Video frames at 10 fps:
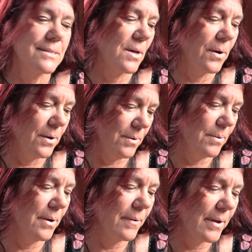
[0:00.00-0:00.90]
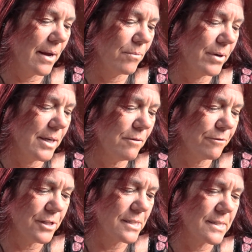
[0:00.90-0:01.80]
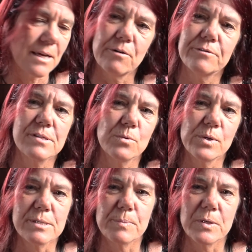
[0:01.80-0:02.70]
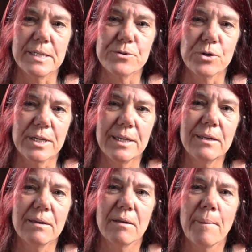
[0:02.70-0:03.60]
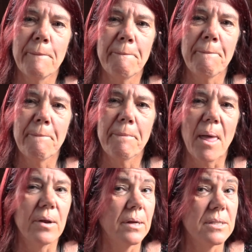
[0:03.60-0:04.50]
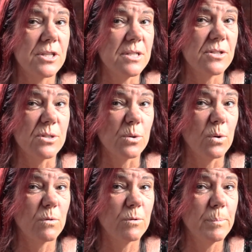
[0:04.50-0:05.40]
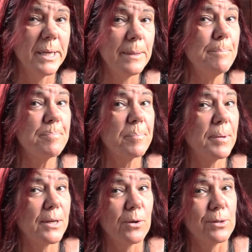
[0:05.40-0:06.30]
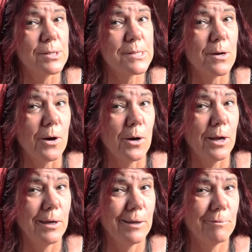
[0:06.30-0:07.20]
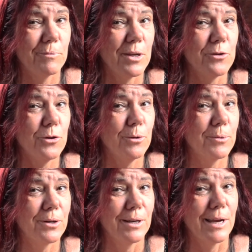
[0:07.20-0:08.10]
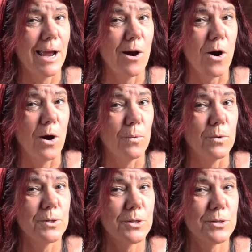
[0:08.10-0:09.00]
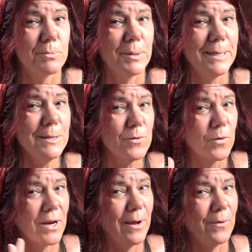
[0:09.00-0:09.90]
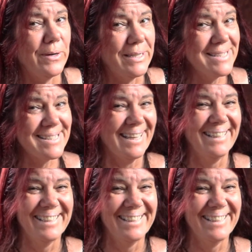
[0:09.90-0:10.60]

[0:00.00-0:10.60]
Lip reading: So yeah, reading for yourself is always pretty tricky. I don't tend to do it for me because I interpret it how I want it to be, not how it is.